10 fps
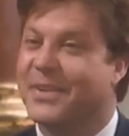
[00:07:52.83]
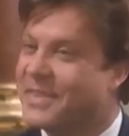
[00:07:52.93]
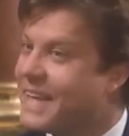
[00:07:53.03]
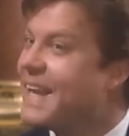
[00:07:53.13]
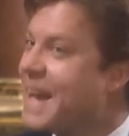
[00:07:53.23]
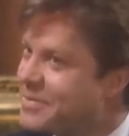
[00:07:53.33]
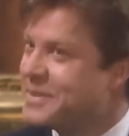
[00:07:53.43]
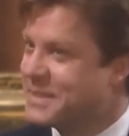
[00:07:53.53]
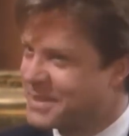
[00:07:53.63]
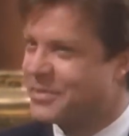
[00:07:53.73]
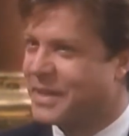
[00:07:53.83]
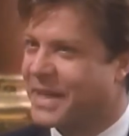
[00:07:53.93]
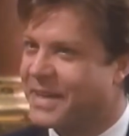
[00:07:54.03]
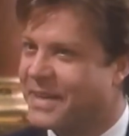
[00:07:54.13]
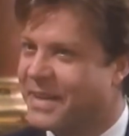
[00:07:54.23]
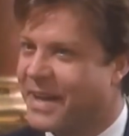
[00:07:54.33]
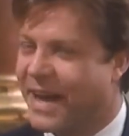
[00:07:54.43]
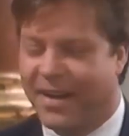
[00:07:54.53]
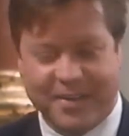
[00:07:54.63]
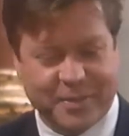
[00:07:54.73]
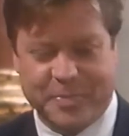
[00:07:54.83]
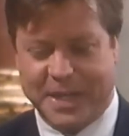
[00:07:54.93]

you know, that happens to me. I'll have